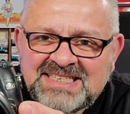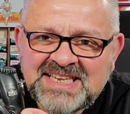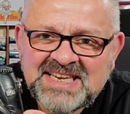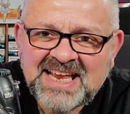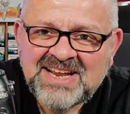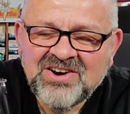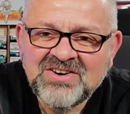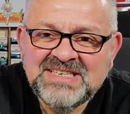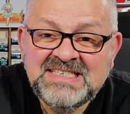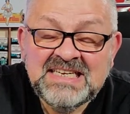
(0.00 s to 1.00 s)
is the
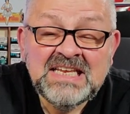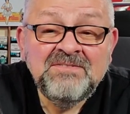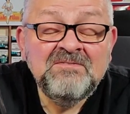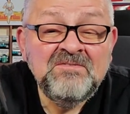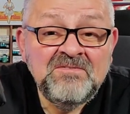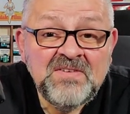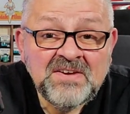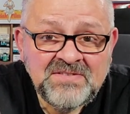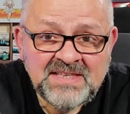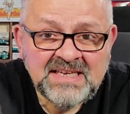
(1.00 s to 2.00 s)
Nikon D
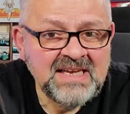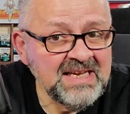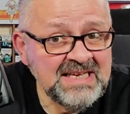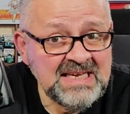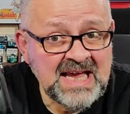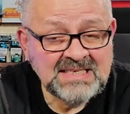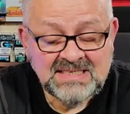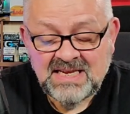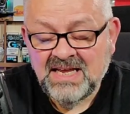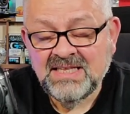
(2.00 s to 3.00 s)
fifty.
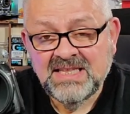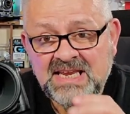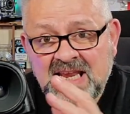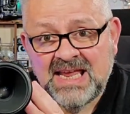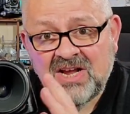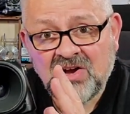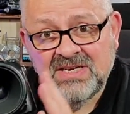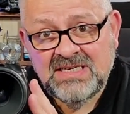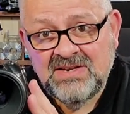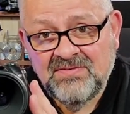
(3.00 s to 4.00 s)
Yes, the
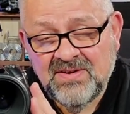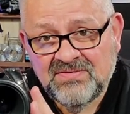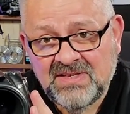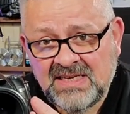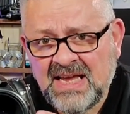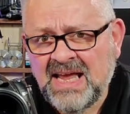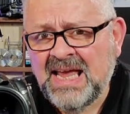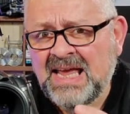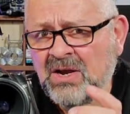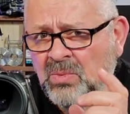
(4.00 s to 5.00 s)
Nikon D fifty.
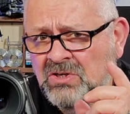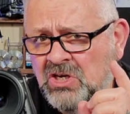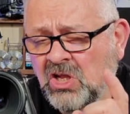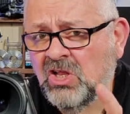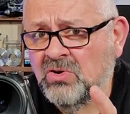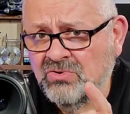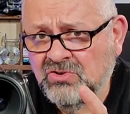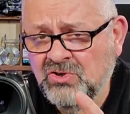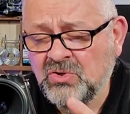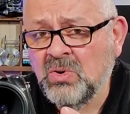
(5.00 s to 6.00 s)
It was
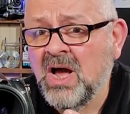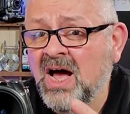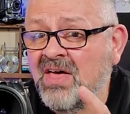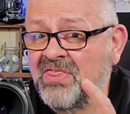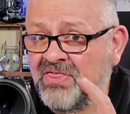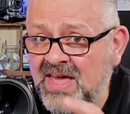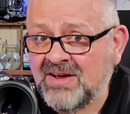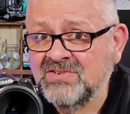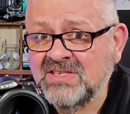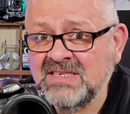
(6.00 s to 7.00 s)
close to one
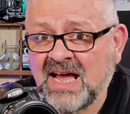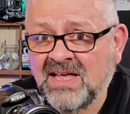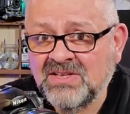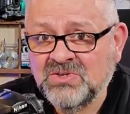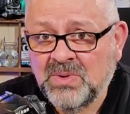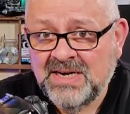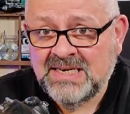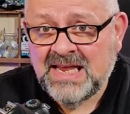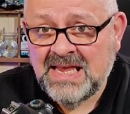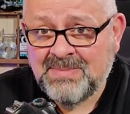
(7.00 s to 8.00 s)
thousand dollars when
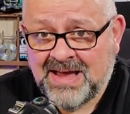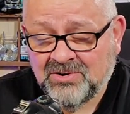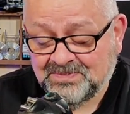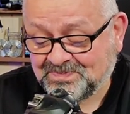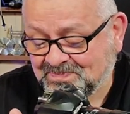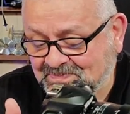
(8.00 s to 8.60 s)
it came out